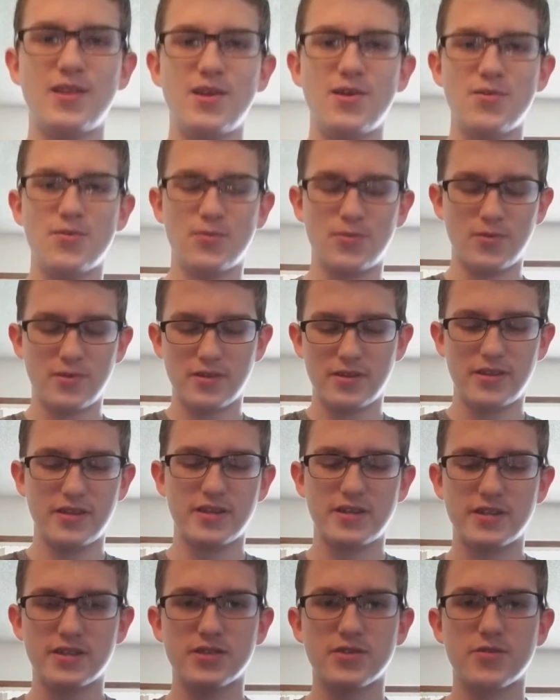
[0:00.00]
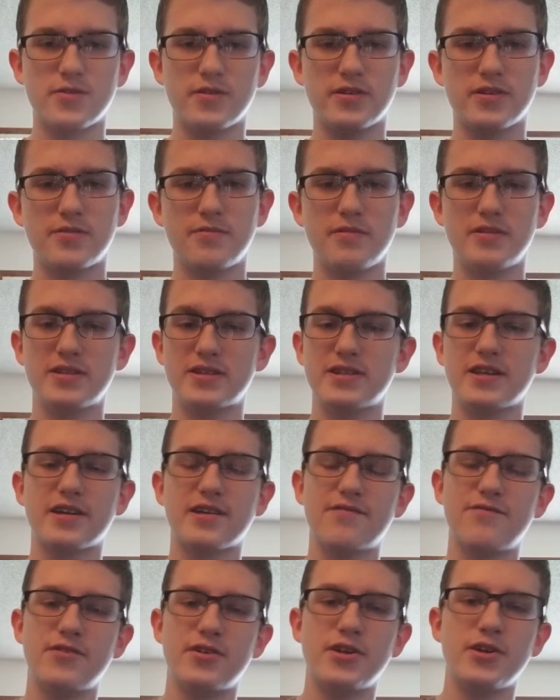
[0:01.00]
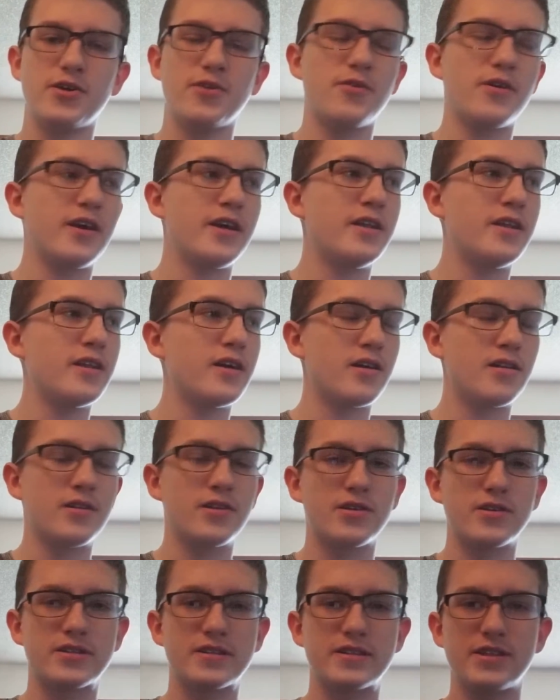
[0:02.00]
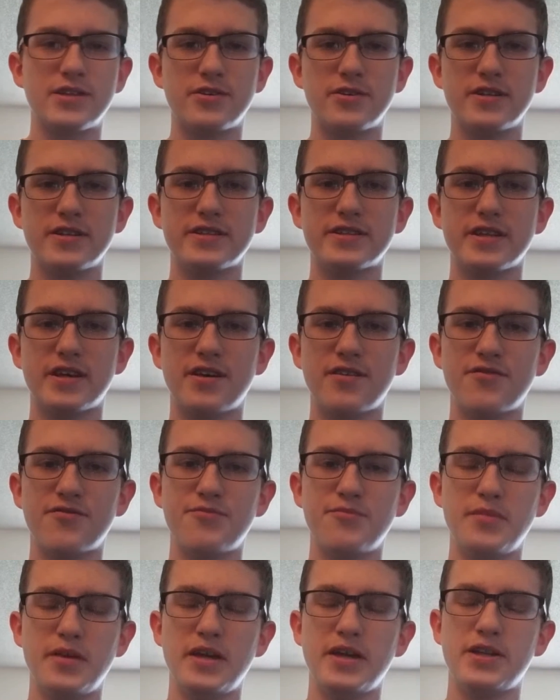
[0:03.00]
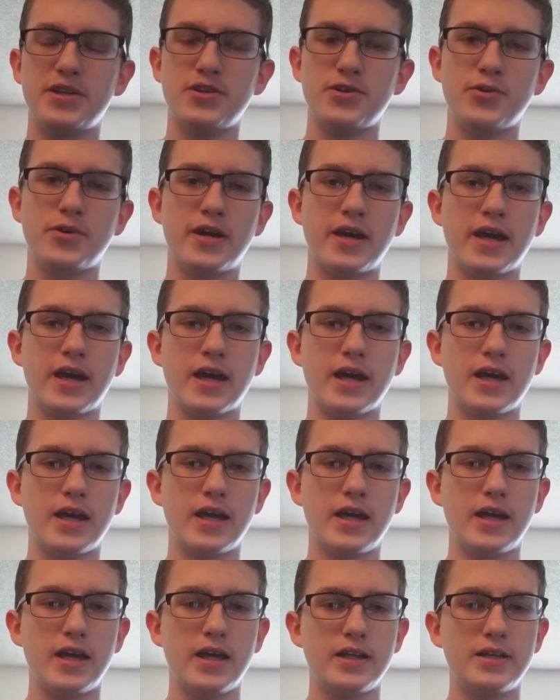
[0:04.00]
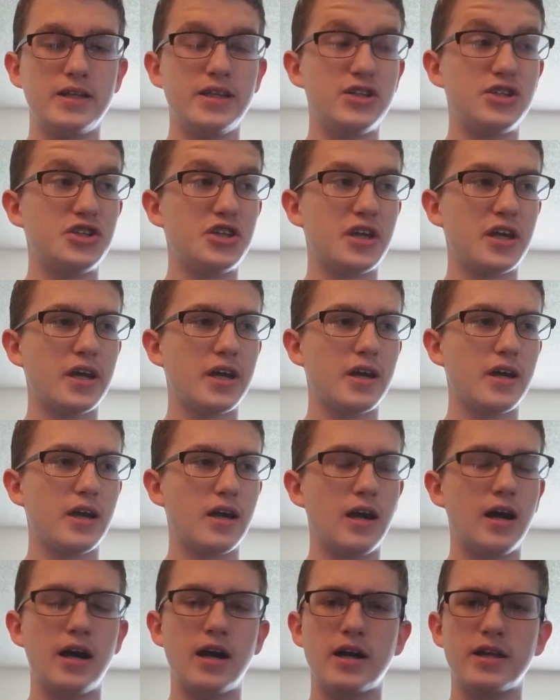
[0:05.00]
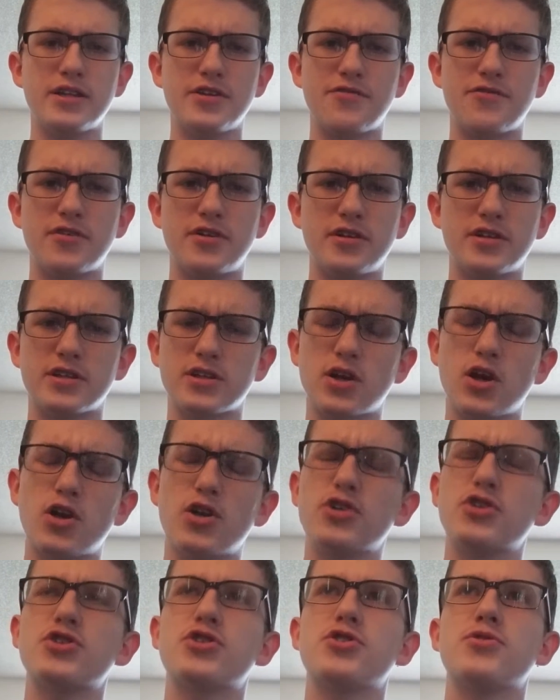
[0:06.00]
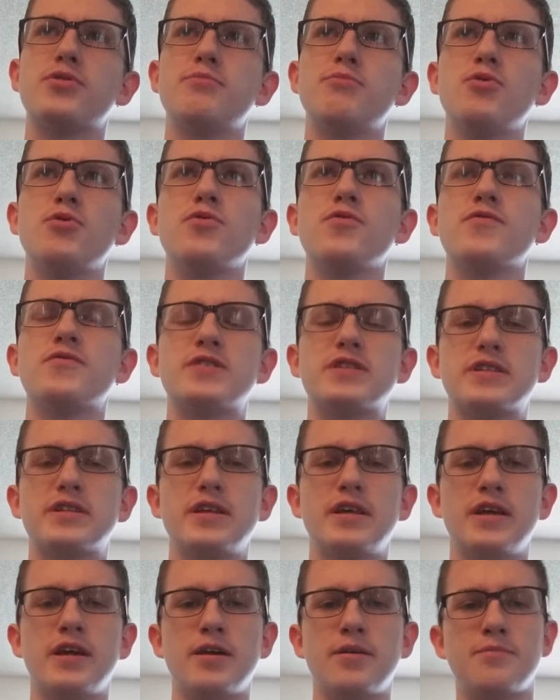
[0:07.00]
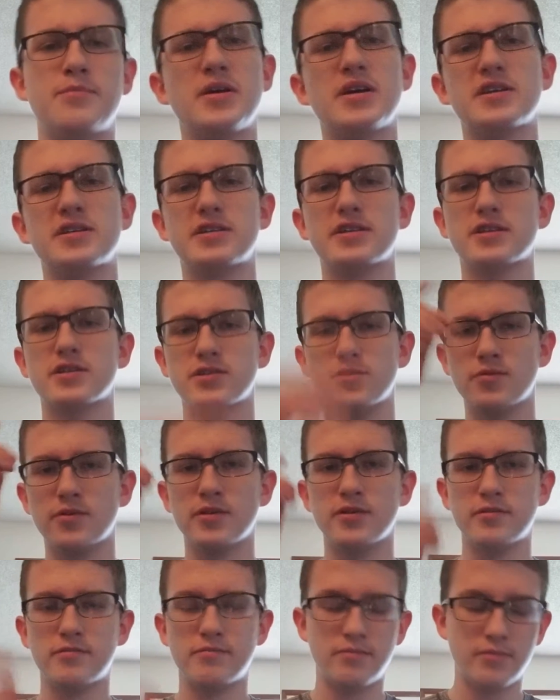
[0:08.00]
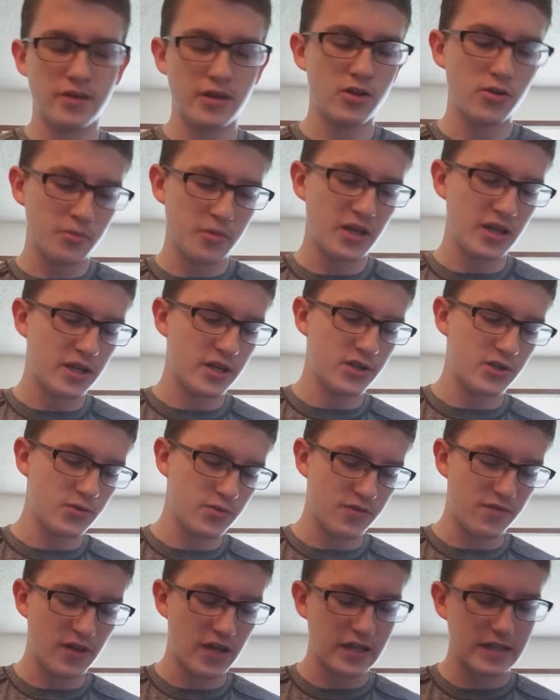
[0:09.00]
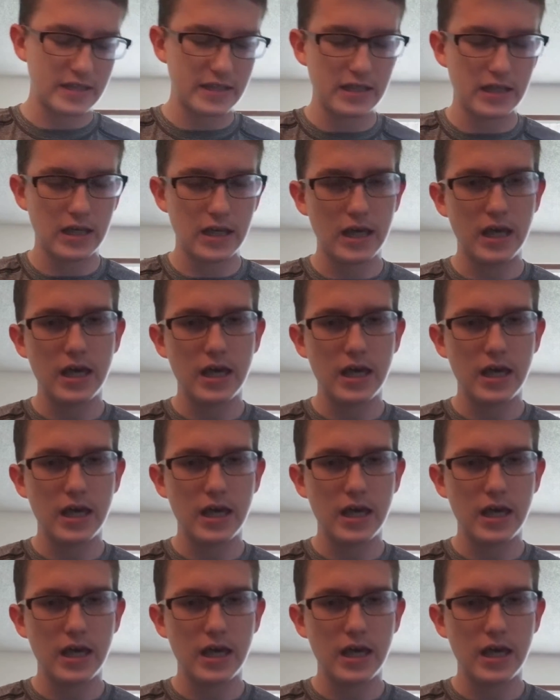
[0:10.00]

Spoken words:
Hello, this is going to be the second video in a little series of me teaching different cardistry moves, basic to intermediate to advanced.